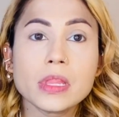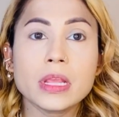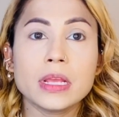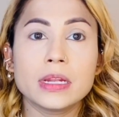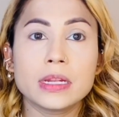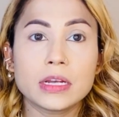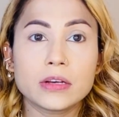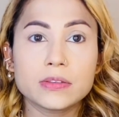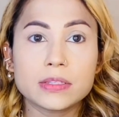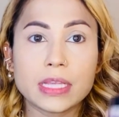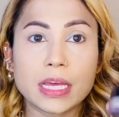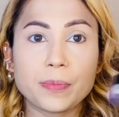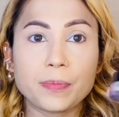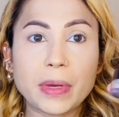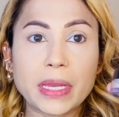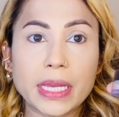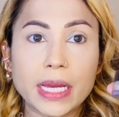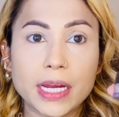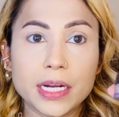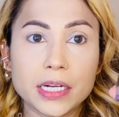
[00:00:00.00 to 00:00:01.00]
Now set
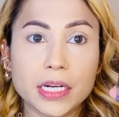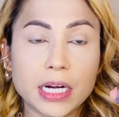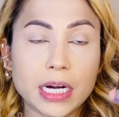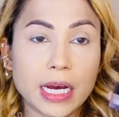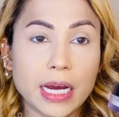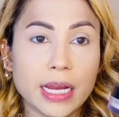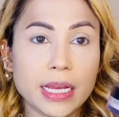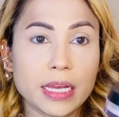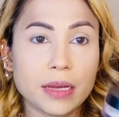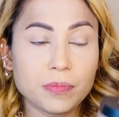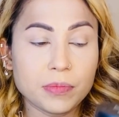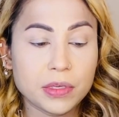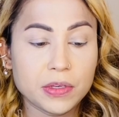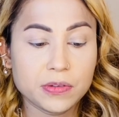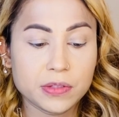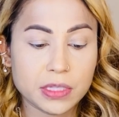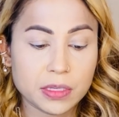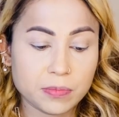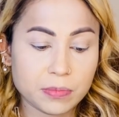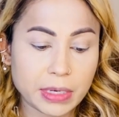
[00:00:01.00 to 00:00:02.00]
my under eye, I'm
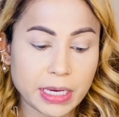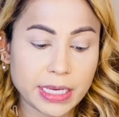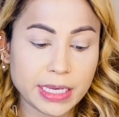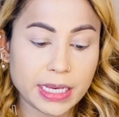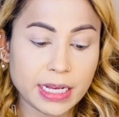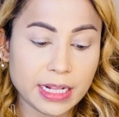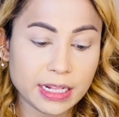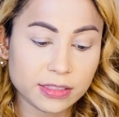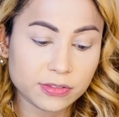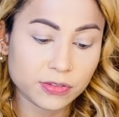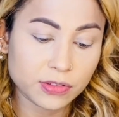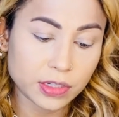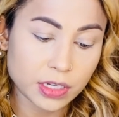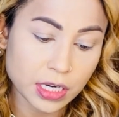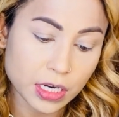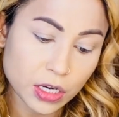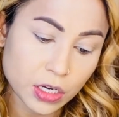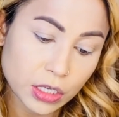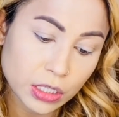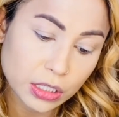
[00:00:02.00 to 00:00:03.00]
using my e.l.f.
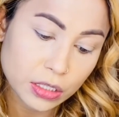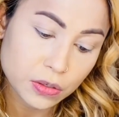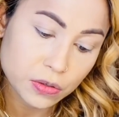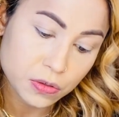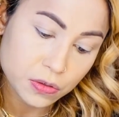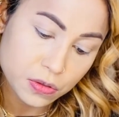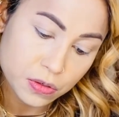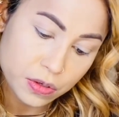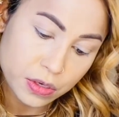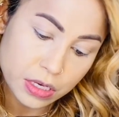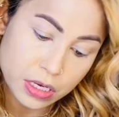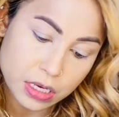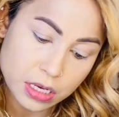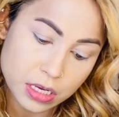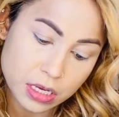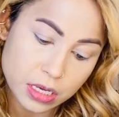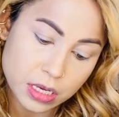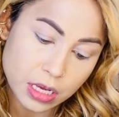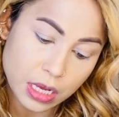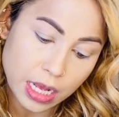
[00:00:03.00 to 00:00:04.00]

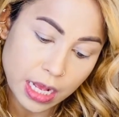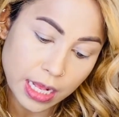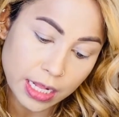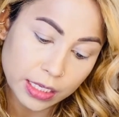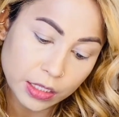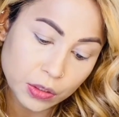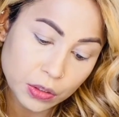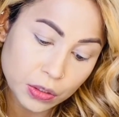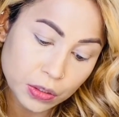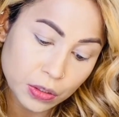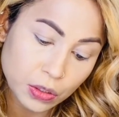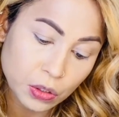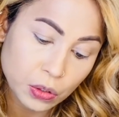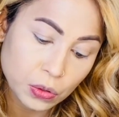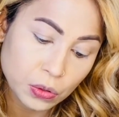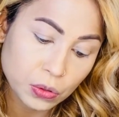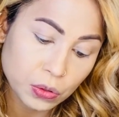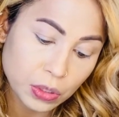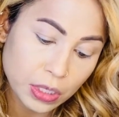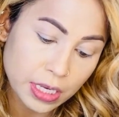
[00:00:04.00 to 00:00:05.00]
Hello
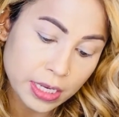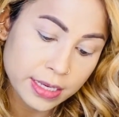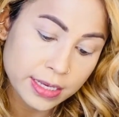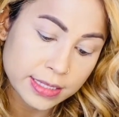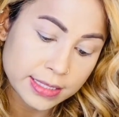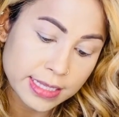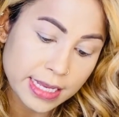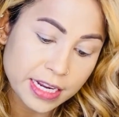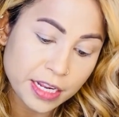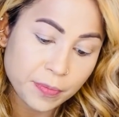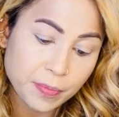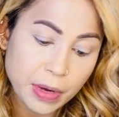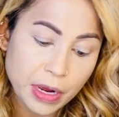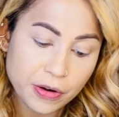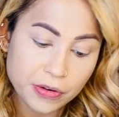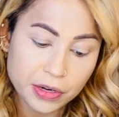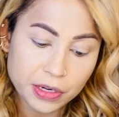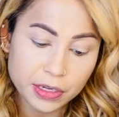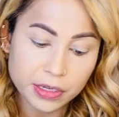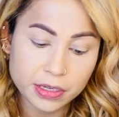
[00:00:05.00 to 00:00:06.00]
Glow setting
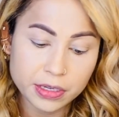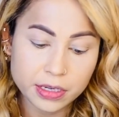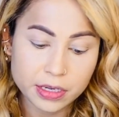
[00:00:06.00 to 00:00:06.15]
powder.